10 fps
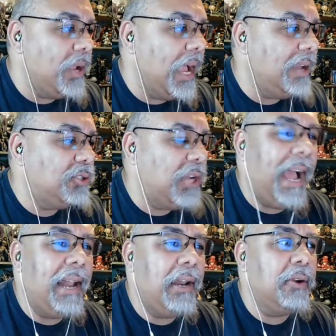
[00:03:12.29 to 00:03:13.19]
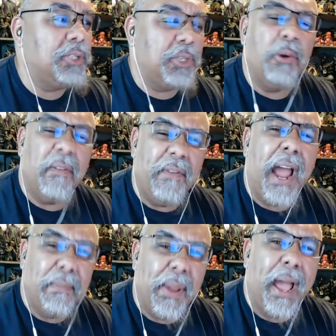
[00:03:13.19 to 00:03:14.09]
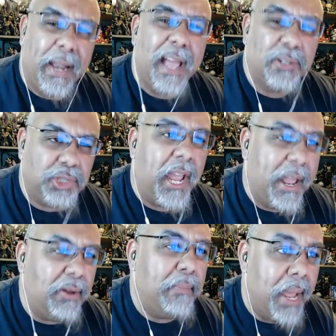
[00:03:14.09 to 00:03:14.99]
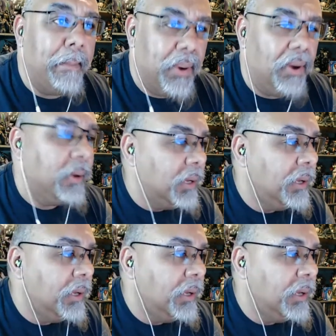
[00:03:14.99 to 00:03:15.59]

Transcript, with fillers: We got Tyler, certified badass channel member,